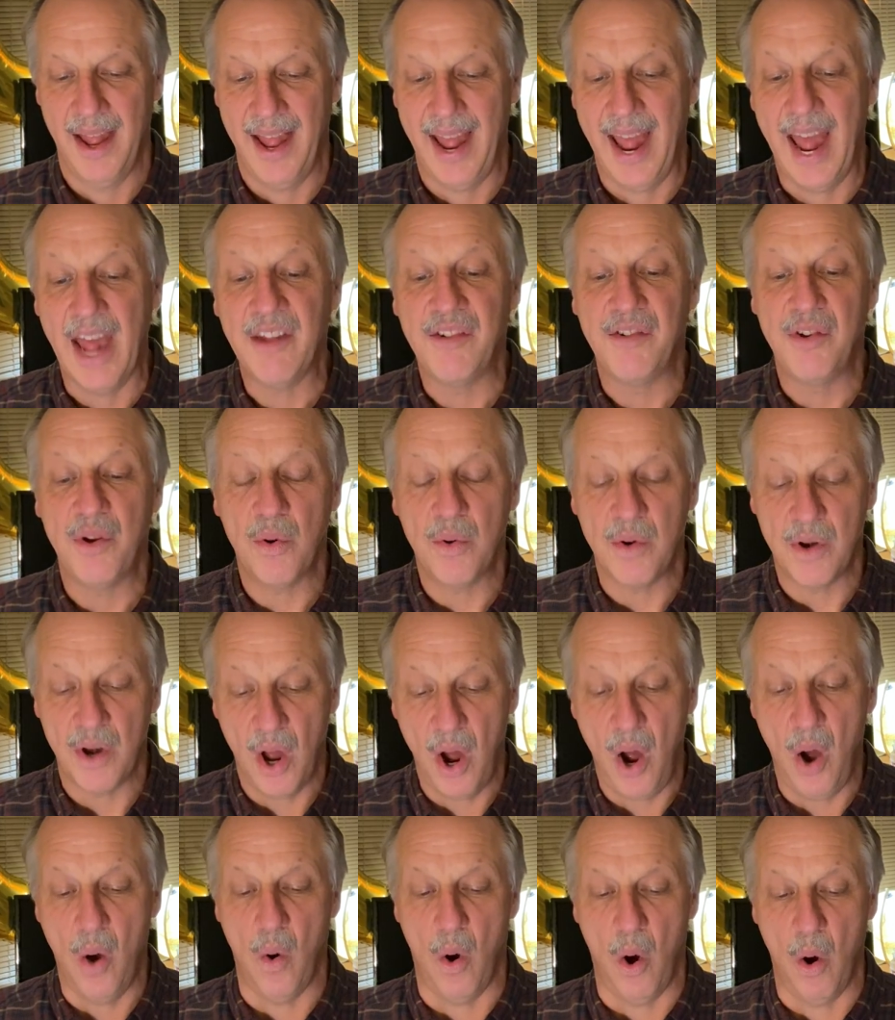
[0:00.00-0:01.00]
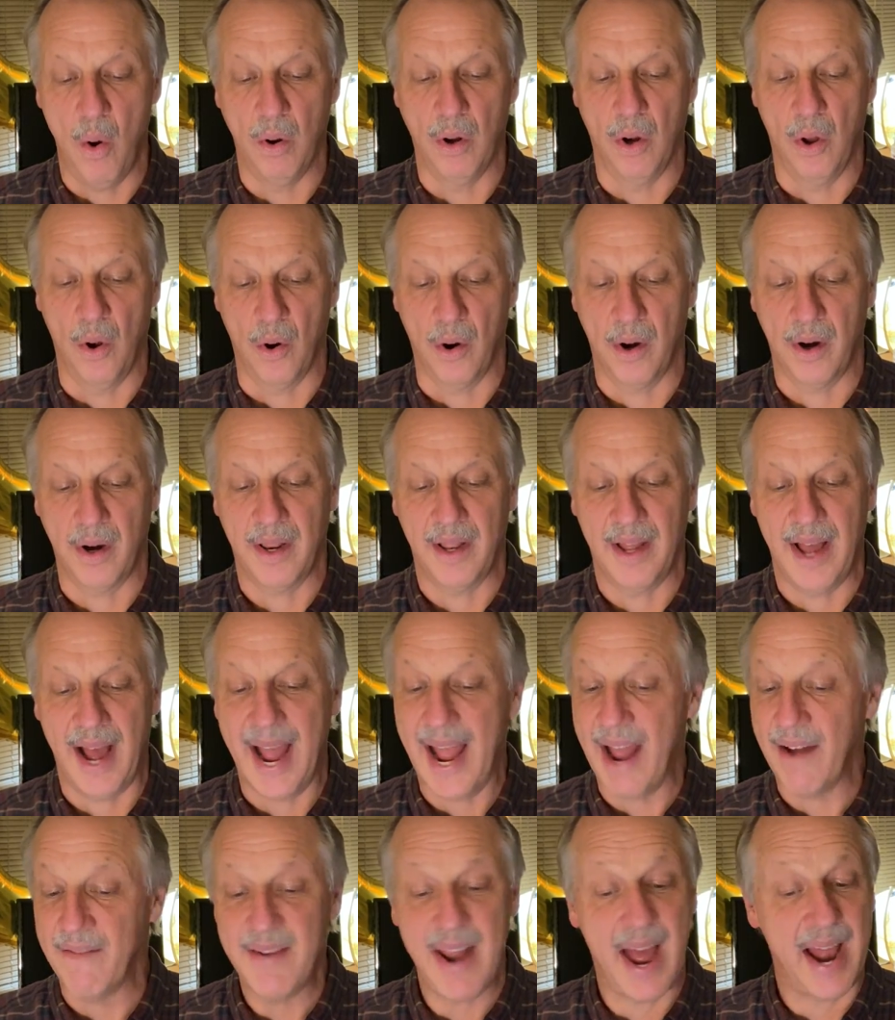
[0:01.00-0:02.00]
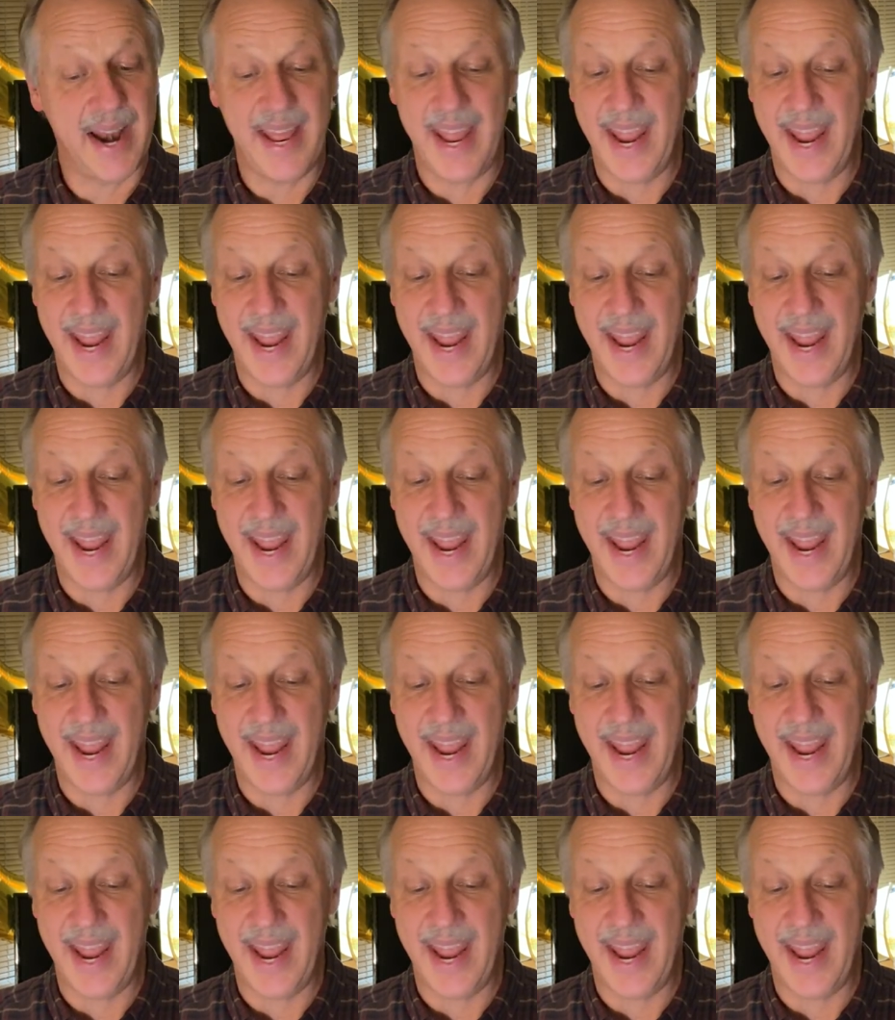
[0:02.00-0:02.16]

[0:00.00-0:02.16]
As you know, O Lord, I have not